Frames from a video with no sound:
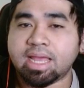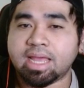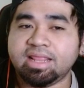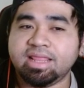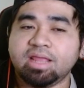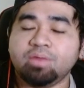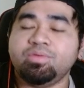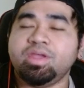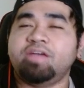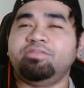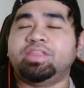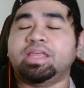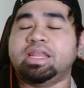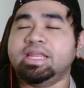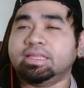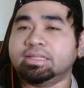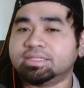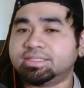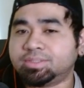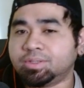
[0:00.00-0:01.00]
And then we have the
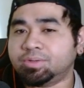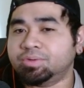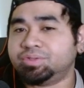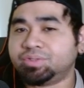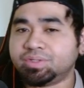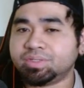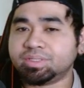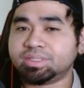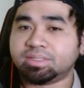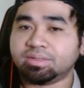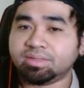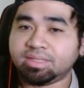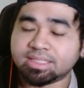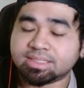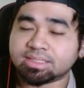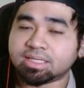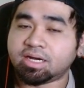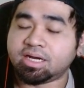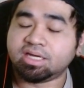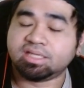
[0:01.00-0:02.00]
Little Soldiers. So
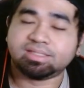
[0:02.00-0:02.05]
this card